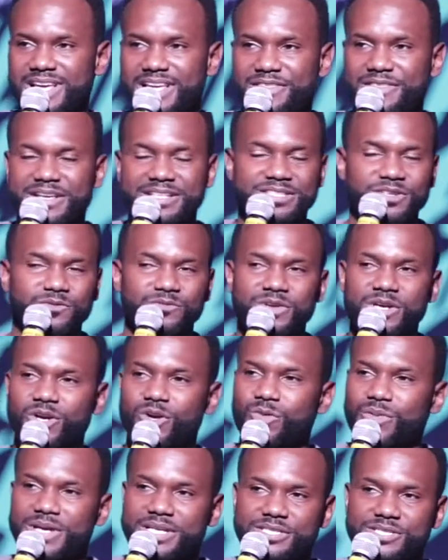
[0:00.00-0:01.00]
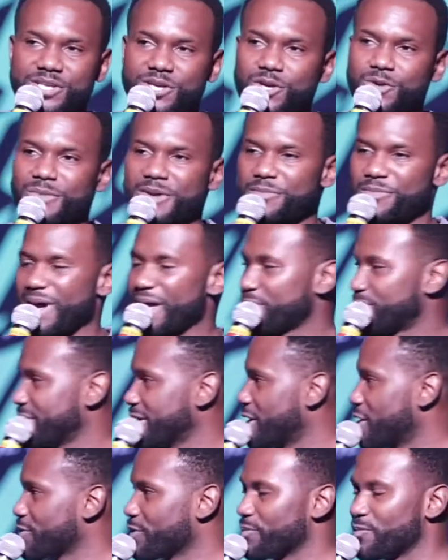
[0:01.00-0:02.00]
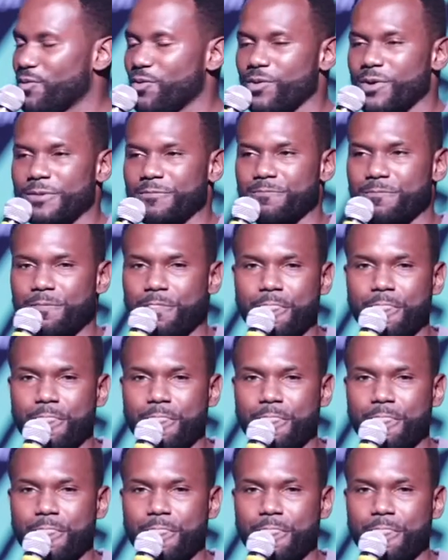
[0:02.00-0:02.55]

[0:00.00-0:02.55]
there's a real quick term, it might be on the board,